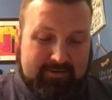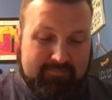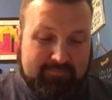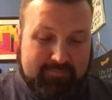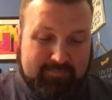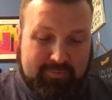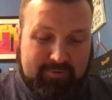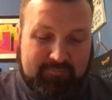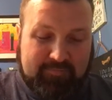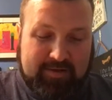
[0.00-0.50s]

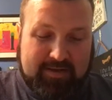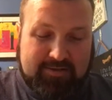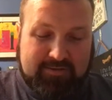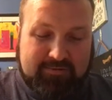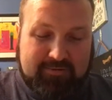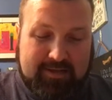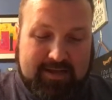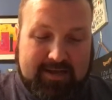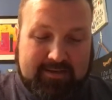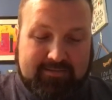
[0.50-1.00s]

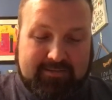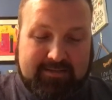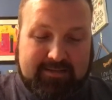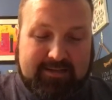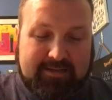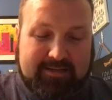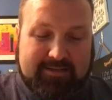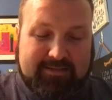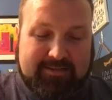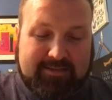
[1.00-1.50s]
professional athlete
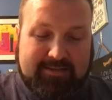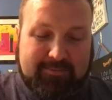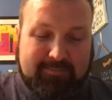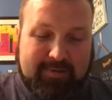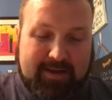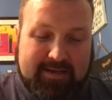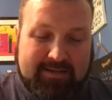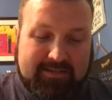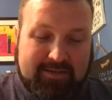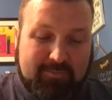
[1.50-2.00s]
as it is.
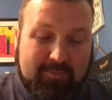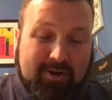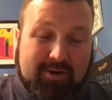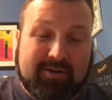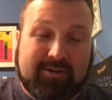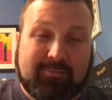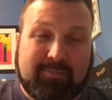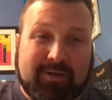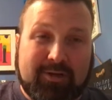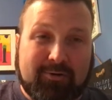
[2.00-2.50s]
Basketball
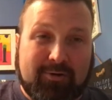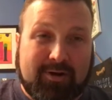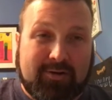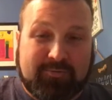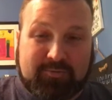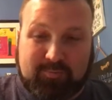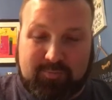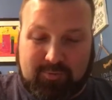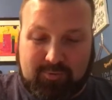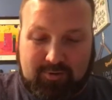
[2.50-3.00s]
can be a rough
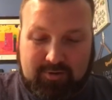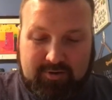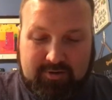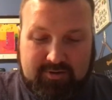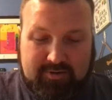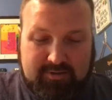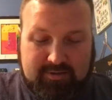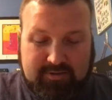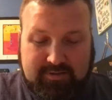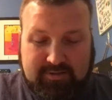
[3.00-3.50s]
sport.
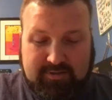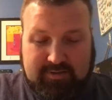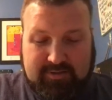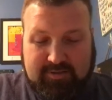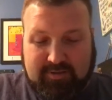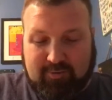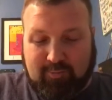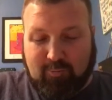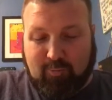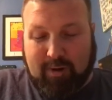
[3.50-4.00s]

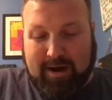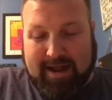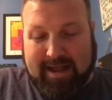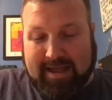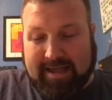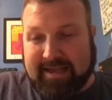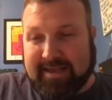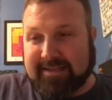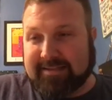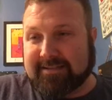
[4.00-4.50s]

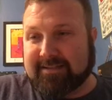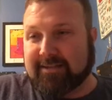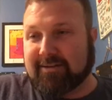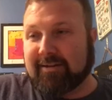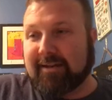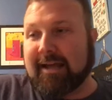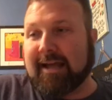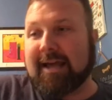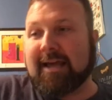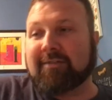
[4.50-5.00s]
Y.A. Tittle.
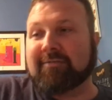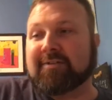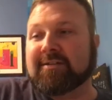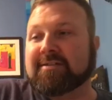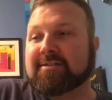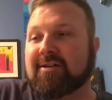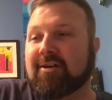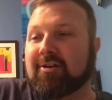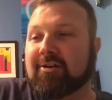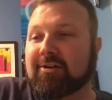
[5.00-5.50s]
I have his
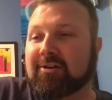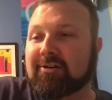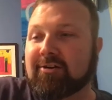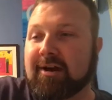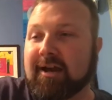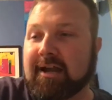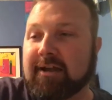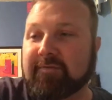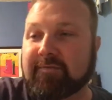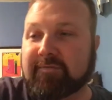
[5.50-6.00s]

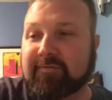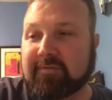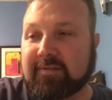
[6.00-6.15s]
autograph.